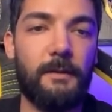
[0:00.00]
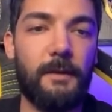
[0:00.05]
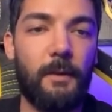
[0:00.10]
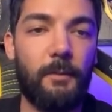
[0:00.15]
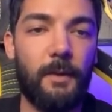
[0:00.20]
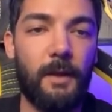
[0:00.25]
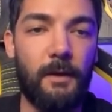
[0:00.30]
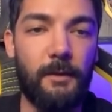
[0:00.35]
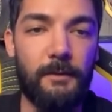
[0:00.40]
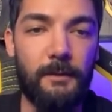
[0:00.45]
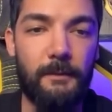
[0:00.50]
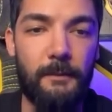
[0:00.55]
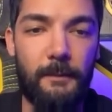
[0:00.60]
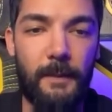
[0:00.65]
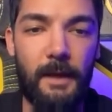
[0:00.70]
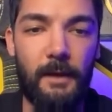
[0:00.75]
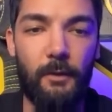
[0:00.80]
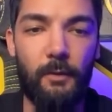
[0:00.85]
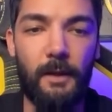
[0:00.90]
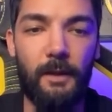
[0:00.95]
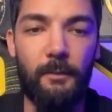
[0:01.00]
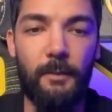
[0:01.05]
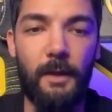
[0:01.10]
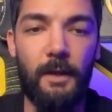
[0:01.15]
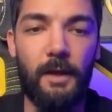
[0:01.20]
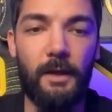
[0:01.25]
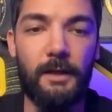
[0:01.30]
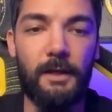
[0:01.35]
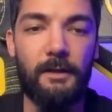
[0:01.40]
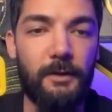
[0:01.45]
Above. By the way,
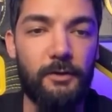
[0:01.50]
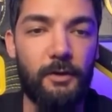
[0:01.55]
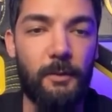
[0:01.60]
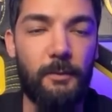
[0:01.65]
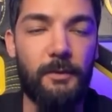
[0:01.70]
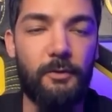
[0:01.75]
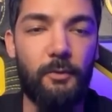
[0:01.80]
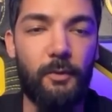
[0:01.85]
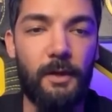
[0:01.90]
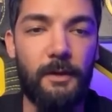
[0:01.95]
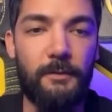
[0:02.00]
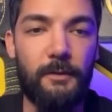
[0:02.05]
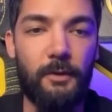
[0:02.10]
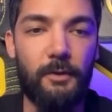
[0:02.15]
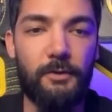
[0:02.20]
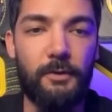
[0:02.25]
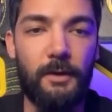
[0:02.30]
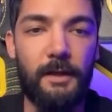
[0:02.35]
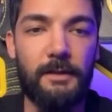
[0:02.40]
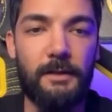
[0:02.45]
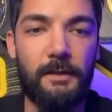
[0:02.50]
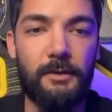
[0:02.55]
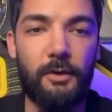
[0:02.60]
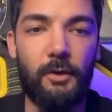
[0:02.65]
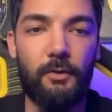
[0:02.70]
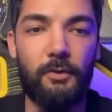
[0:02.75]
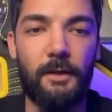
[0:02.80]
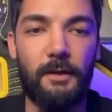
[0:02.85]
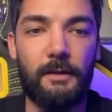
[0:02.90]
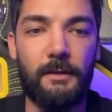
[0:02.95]
Melania Trump's wife also has a
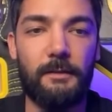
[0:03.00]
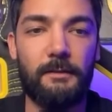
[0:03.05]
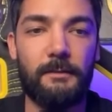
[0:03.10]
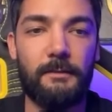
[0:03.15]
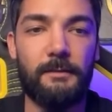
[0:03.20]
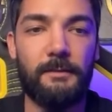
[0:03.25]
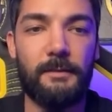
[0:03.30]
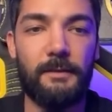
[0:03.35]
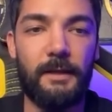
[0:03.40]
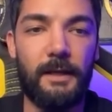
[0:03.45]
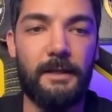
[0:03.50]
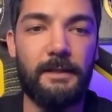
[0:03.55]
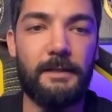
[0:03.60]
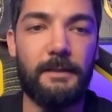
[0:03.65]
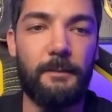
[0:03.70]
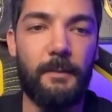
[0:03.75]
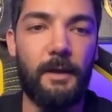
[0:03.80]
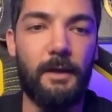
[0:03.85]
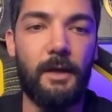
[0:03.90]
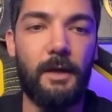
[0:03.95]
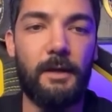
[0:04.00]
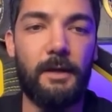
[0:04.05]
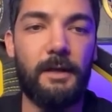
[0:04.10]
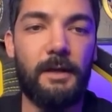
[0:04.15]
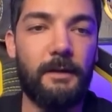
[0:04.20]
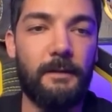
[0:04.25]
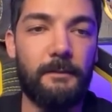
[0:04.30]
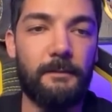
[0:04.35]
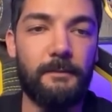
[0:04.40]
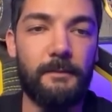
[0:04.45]
token. Friends,
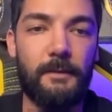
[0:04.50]
Melania.